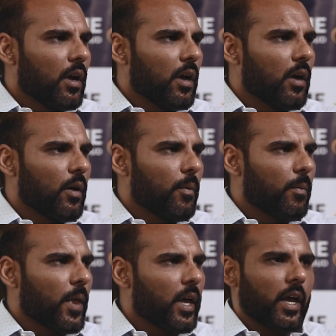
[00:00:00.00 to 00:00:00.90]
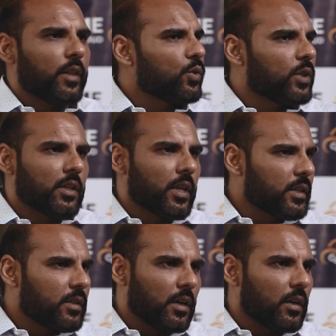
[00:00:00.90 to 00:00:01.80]
And those are the
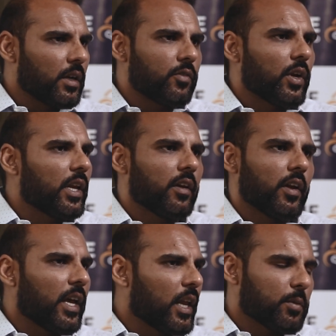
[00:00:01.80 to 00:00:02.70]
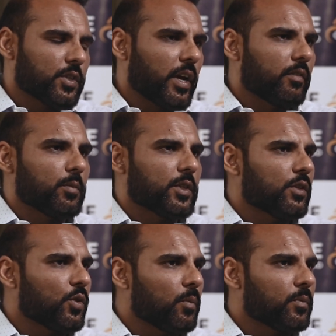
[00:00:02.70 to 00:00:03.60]
things that really help us drive the
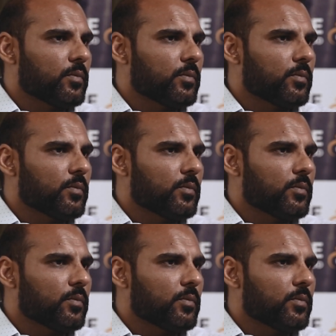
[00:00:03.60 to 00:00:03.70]
business on.